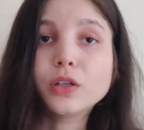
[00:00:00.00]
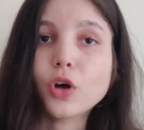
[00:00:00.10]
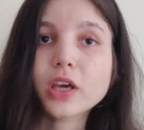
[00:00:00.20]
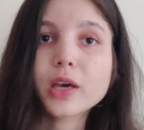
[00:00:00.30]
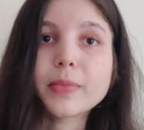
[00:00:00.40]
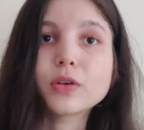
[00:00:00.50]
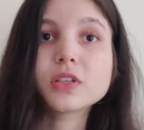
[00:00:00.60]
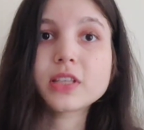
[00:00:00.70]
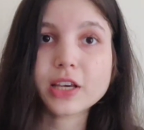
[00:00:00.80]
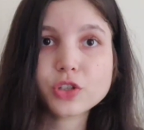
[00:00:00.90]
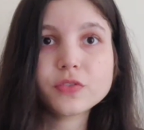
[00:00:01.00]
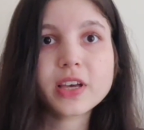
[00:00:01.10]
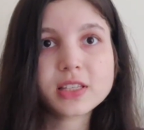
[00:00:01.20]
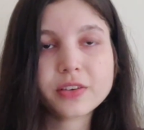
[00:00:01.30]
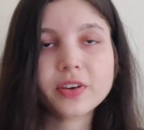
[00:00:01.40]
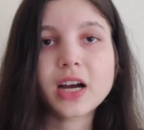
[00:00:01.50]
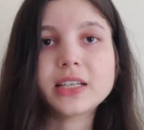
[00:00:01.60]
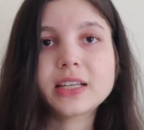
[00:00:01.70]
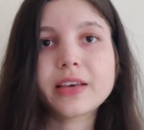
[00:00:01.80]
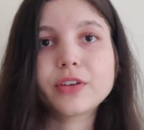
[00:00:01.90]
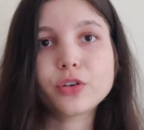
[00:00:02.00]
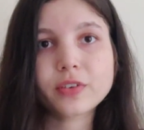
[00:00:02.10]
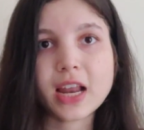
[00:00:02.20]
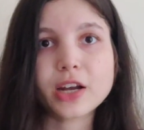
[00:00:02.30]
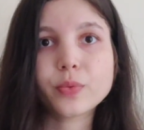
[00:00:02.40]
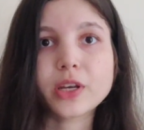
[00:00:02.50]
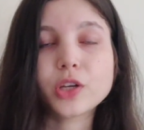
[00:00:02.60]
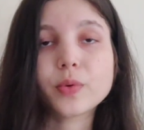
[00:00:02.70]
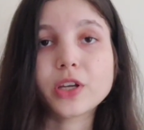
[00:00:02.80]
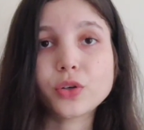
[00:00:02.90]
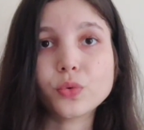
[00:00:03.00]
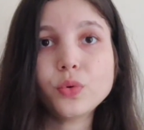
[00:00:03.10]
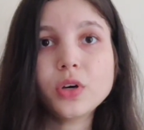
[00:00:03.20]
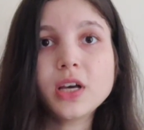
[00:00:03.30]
Talking about the section-wise difficulty level of CLAT 2022,